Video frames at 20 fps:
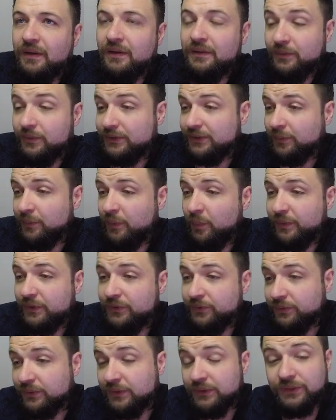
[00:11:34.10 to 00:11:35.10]
there was some
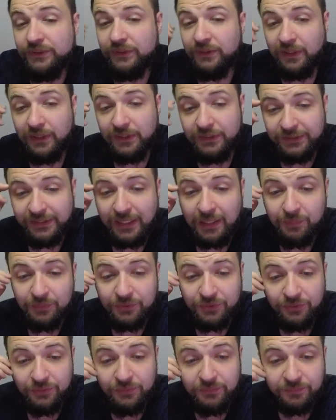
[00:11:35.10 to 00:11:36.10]
opportunity in large caps
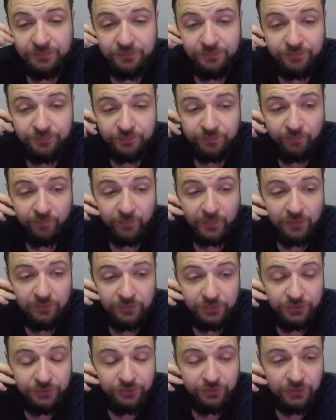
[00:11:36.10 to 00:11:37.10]
too,
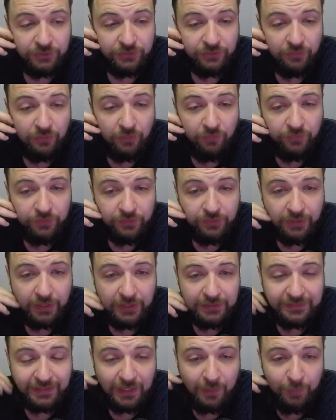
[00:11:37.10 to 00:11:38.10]
for sure. So hopefully you
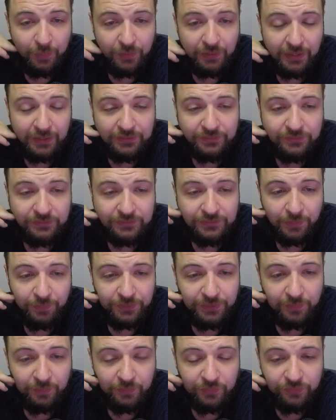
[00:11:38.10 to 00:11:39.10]
guys capitalize on some
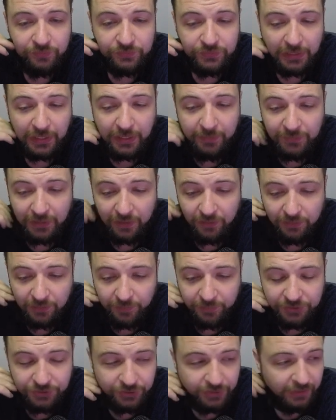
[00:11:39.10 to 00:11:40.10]
of the moves. I'm not going to
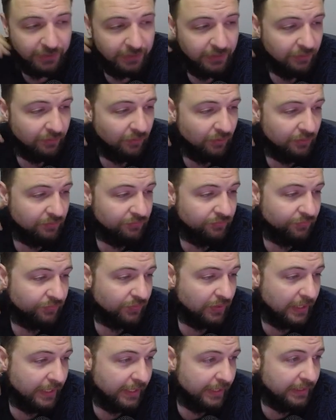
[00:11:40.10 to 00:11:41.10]
be trading on
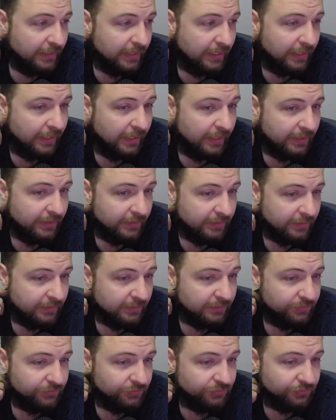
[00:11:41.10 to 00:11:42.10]
Friday,
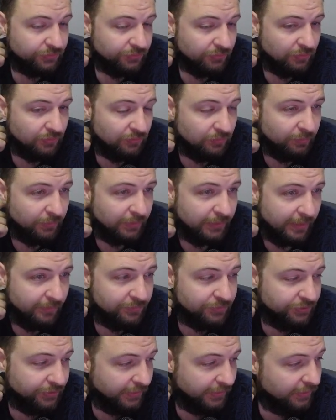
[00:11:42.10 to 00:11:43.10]
but
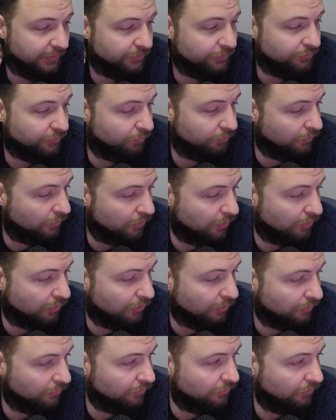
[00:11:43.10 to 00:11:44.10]
I'm trading
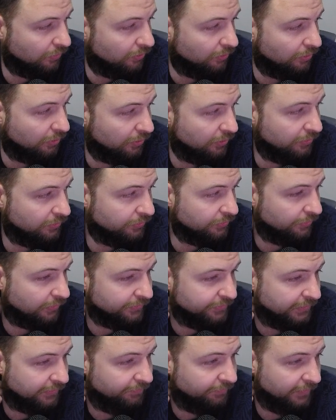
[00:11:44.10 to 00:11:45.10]
tomorrow. So
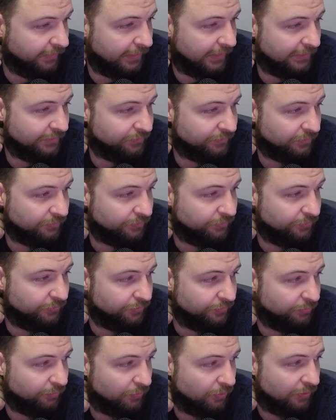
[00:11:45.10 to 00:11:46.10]
I'll definitely, guys, talk to you
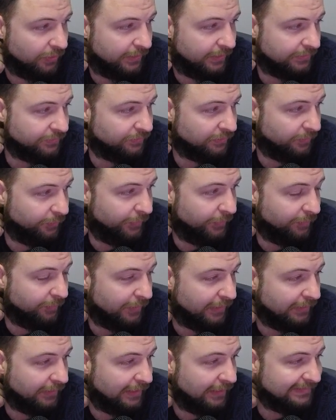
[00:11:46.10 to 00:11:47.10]
tomorrow. That's going to be
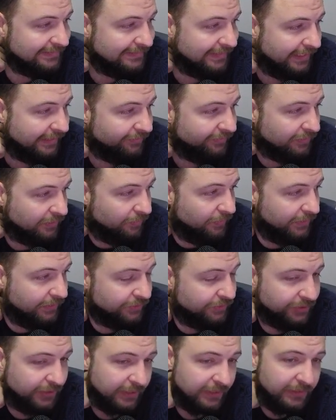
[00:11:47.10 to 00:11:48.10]
my last day for the week
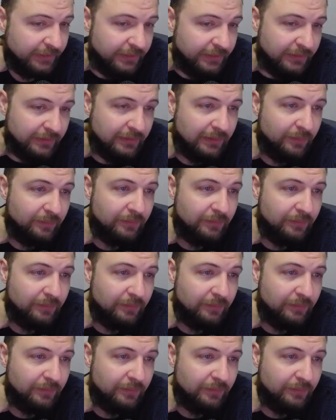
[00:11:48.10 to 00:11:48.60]
trading.